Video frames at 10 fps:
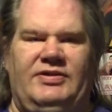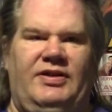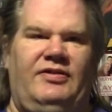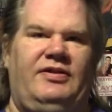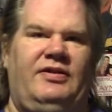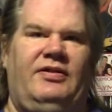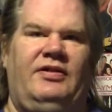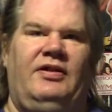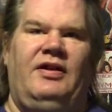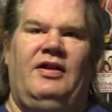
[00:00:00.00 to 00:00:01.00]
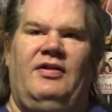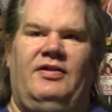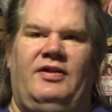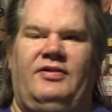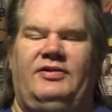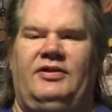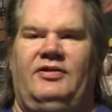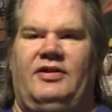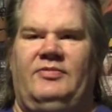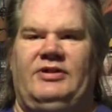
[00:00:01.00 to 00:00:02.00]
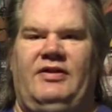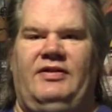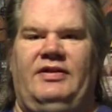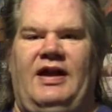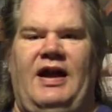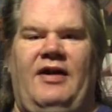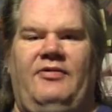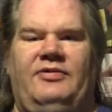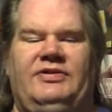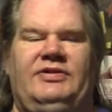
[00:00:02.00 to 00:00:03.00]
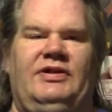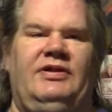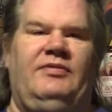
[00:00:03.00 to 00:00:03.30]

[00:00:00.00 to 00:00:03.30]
The other tunnel comes out at a house.